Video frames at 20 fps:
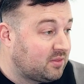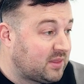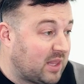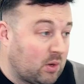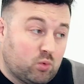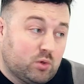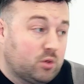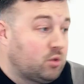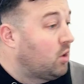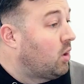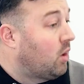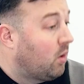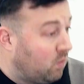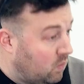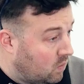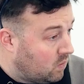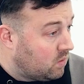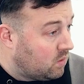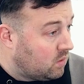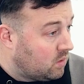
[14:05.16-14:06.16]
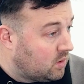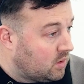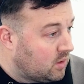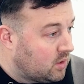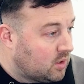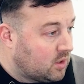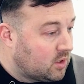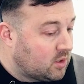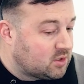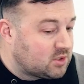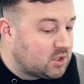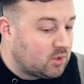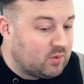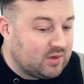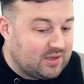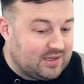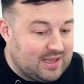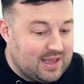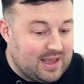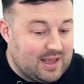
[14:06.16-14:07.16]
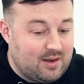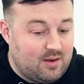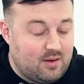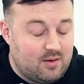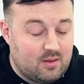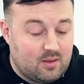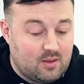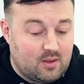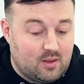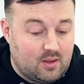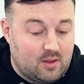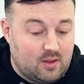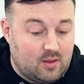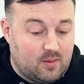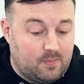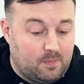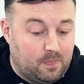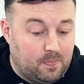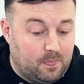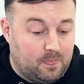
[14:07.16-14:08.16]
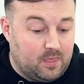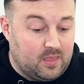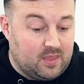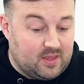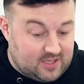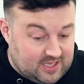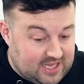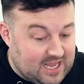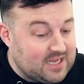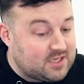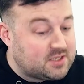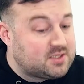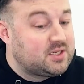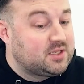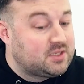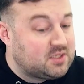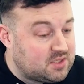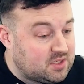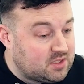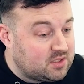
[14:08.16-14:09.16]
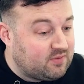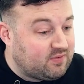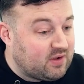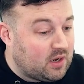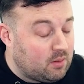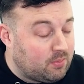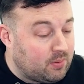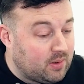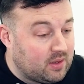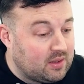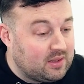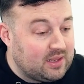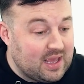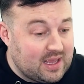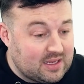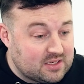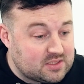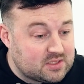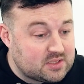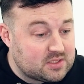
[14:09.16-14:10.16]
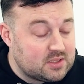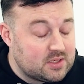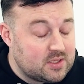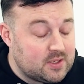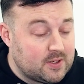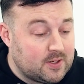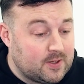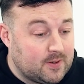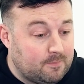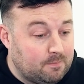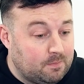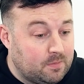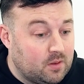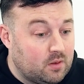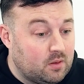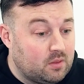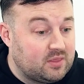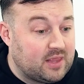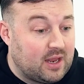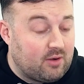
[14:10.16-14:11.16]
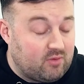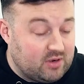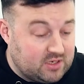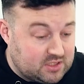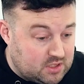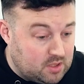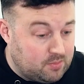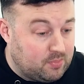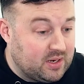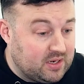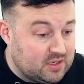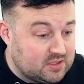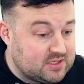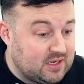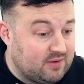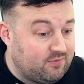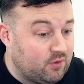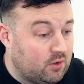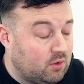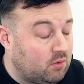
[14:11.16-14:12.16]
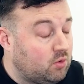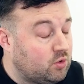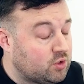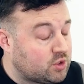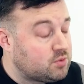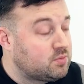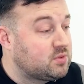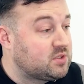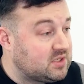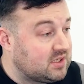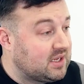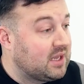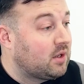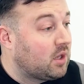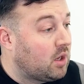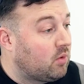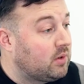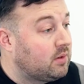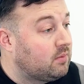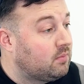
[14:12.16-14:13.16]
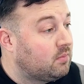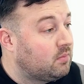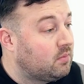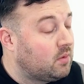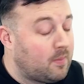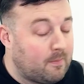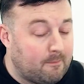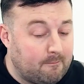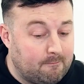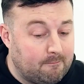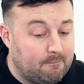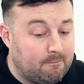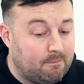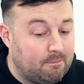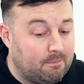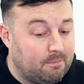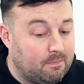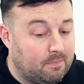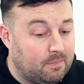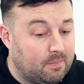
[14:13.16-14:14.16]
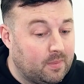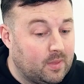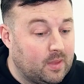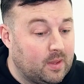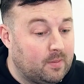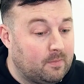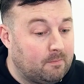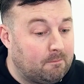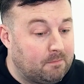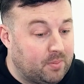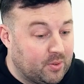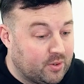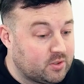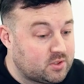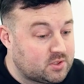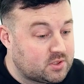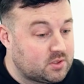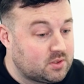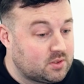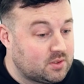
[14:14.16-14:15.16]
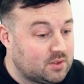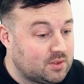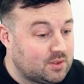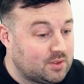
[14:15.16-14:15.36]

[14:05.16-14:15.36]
they wouldn't know. So again, yes, citizen developer, yes, there is the ability for customers to get going, but